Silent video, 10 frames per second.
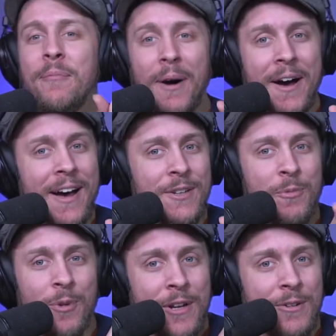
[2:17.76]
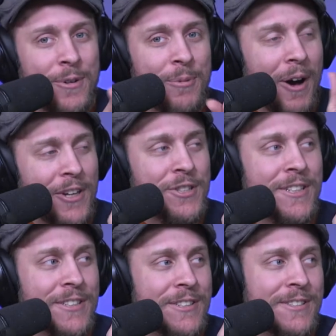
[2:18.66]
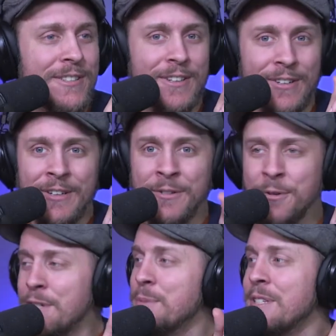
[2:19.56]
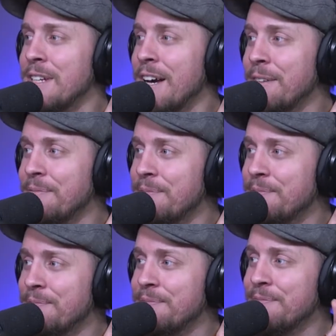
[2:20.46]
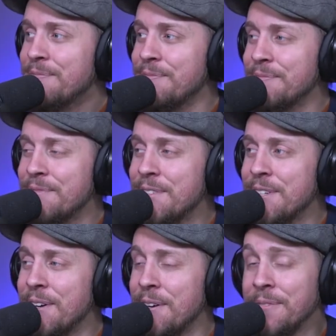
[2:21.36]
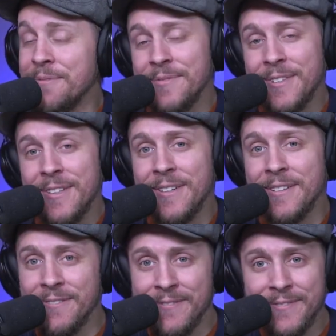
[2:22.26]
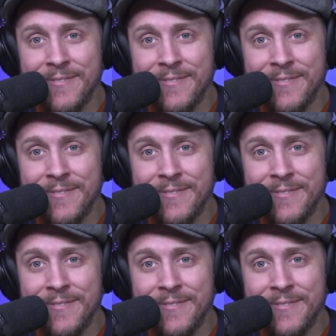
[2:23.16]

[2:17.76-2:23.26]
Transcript: But we do watch it in Christmas time. So, you know.